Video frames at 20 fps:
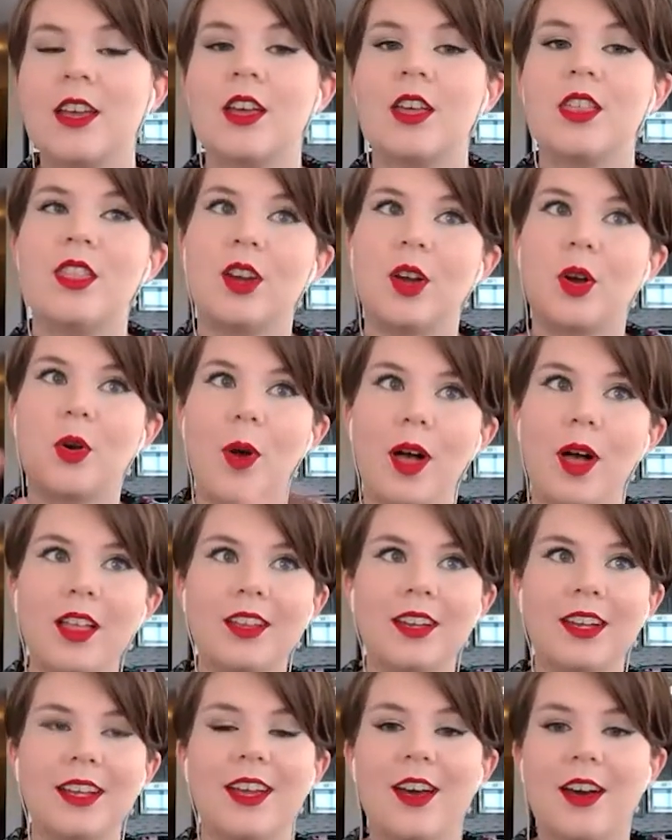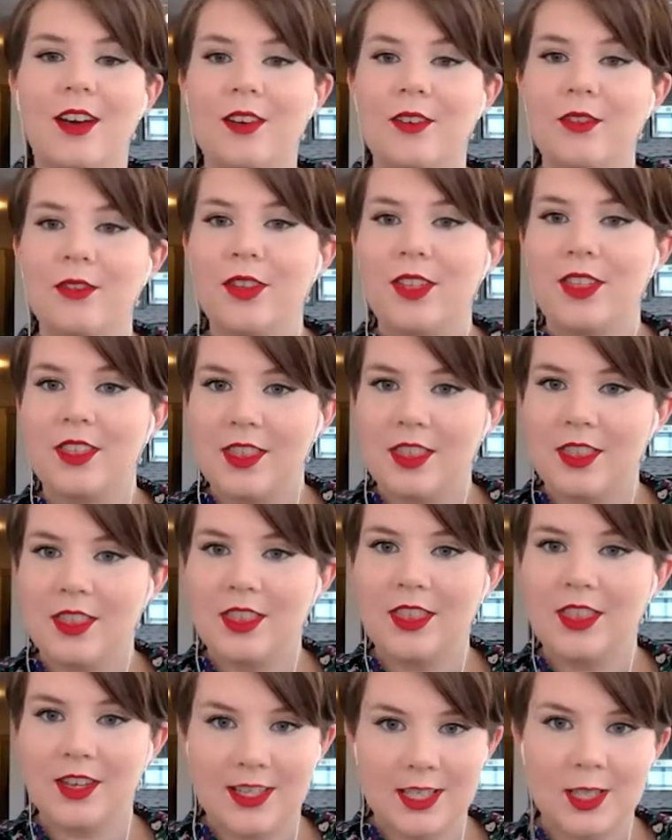the quality of
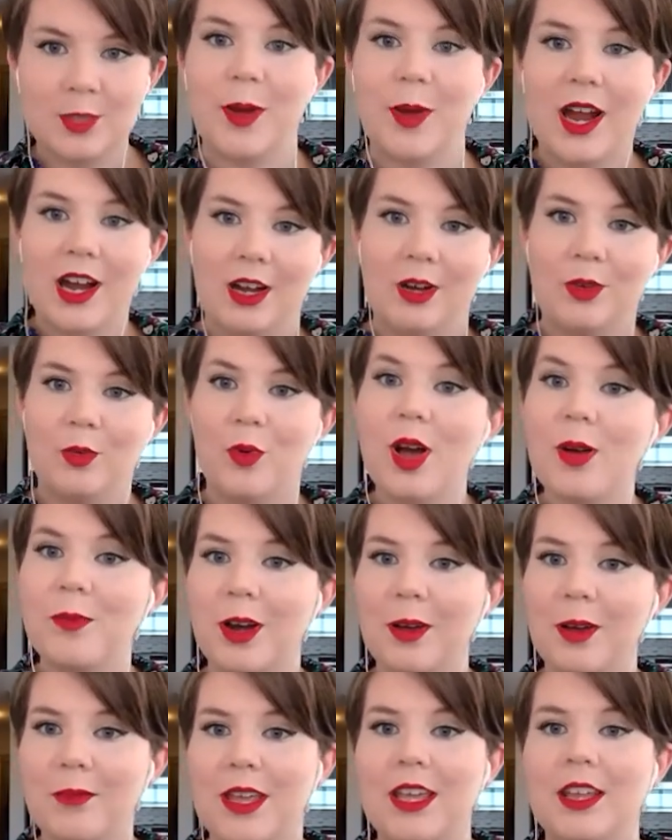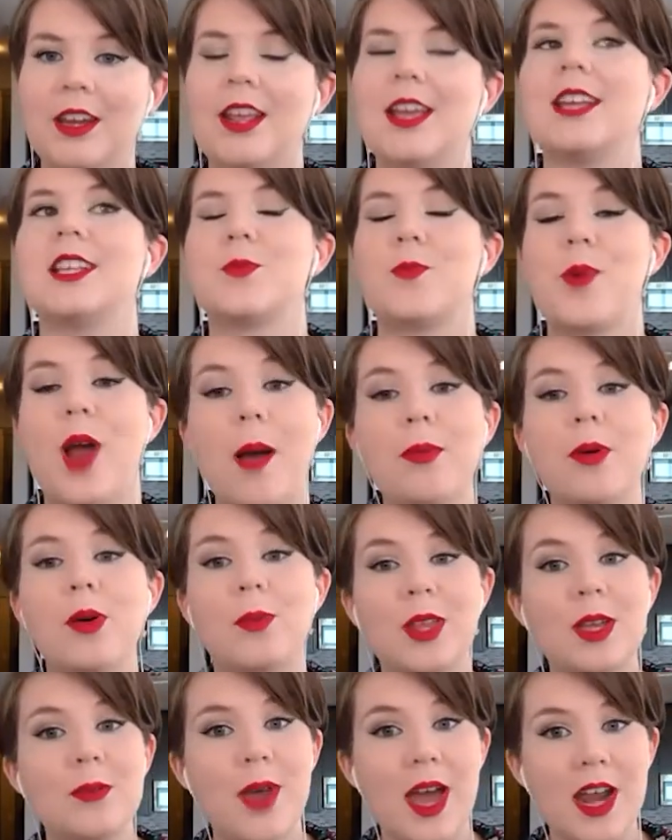the expired Walmart meat is
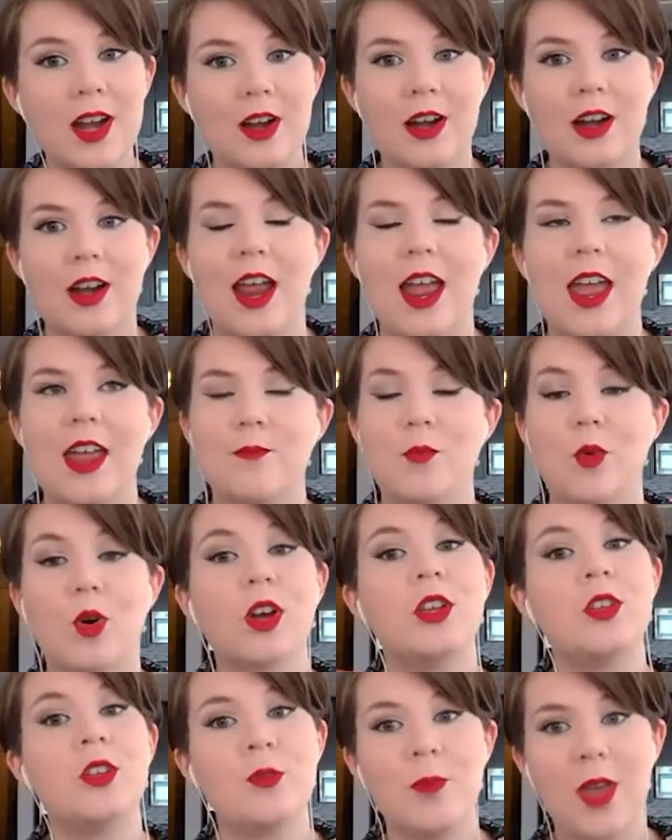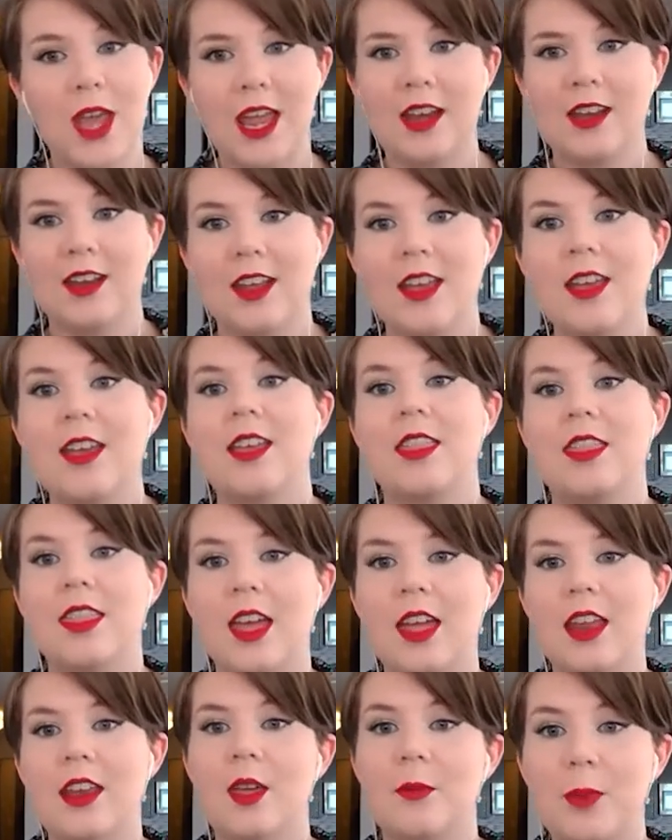probably better and more humane
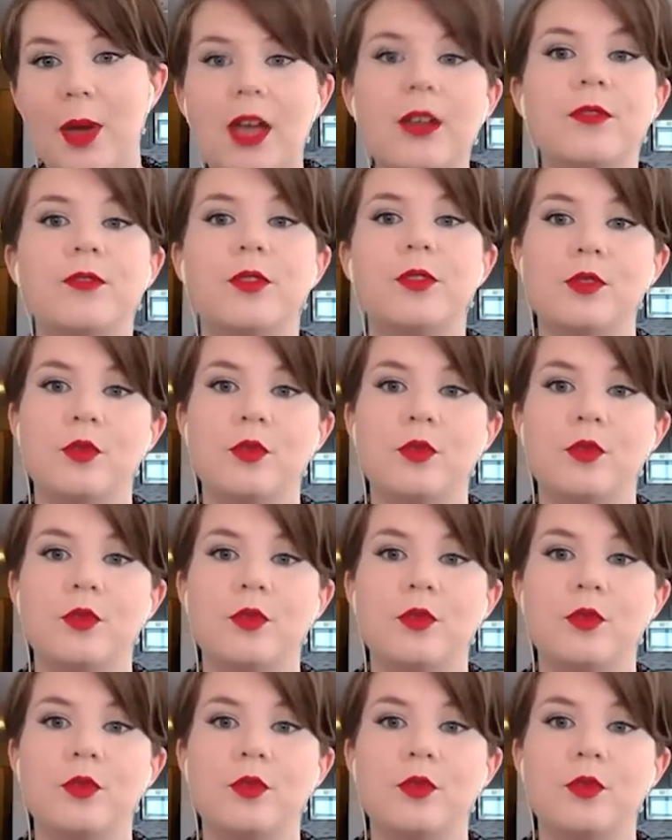than the pet food